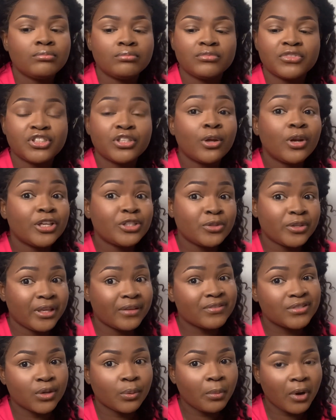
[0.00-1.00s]
so little
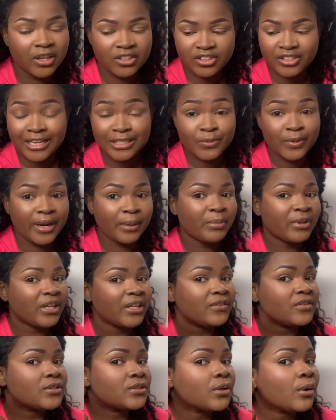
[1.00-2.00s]
gives so much. That's what I
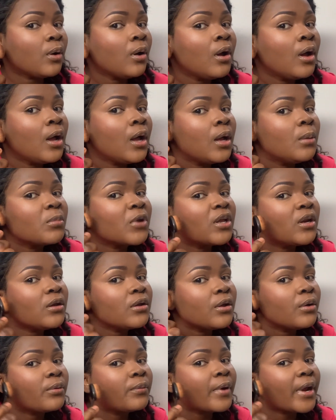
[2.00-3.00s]
believe. So I'm gonna
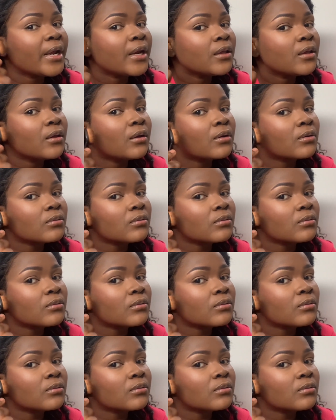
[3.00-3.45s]
go right here.